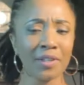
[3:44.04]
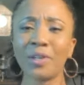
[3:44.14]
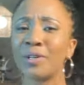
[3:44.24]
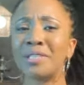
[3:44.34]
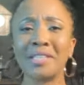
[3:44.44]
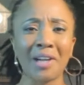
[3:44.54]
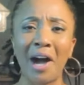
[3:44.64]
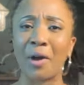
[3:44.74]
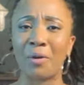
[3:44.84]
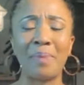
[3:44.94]
The girls in
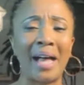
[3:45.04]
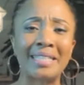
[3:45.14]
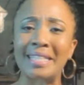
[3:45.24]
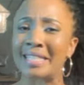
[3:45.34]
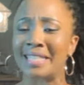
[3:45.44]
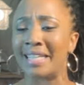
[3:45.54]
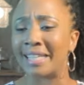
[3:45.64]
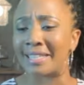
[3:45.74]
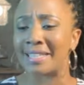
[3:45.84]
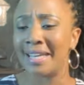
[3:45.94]
cargo pants and
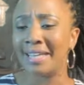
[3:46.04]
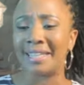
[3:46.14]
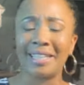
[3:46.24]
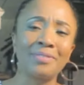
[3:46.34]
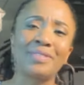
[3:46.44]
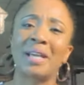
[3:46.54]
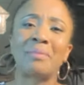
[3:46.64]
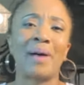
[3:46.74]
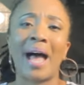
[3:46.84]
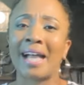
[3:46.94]
sneakers,
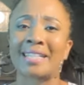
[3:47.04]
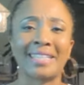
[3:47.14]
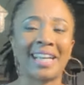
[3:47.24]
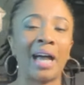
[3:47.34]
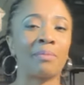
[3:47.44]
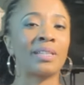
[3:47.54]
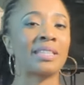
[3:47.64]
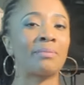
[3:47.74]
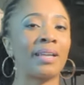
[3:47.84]
lifting bags and cameras.